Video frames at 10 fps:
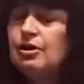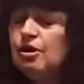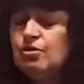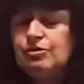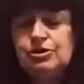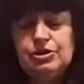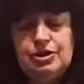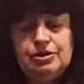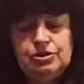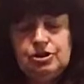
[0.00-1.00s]
"Oh
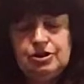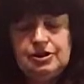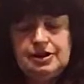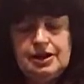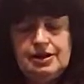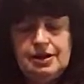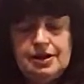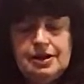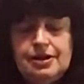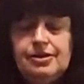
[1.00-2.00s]
dear," she said,
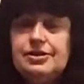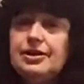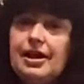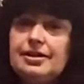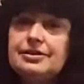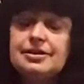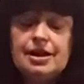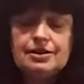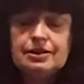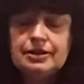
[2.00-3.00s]
"this hat is
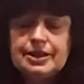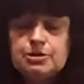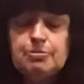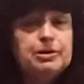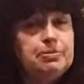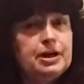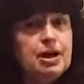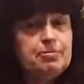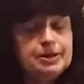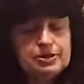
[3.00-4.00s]
not the least bit
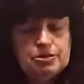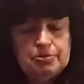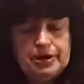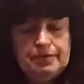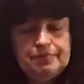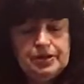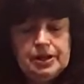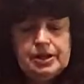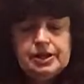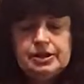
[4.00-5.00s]
becoming to me."
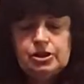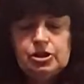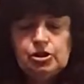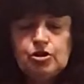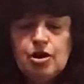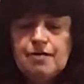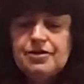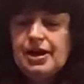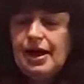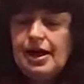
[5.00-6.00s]
She took off
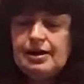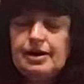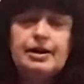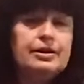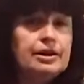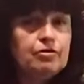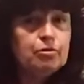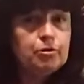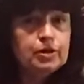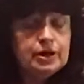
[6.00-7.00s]
the hat and never
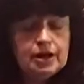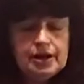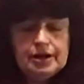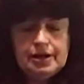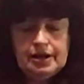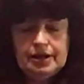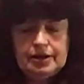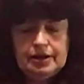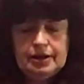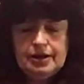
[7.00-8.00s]
put it on
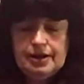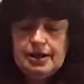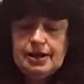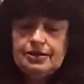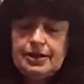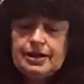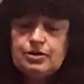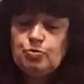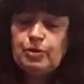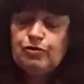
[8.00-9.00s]
again. That
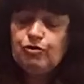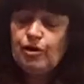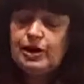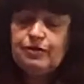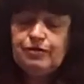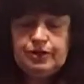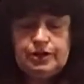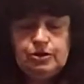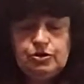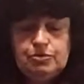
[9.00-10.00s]
is when Freddie
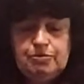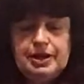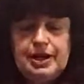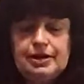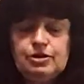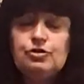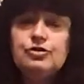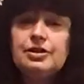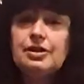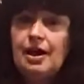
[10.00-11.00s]
Flinders began
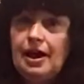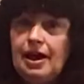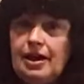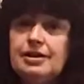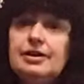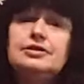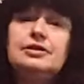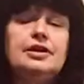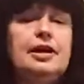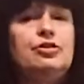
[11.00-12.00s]
using the hat
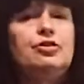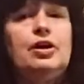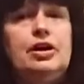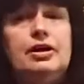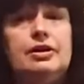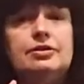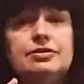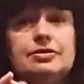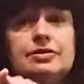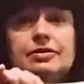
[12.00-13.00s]
to gather eggs.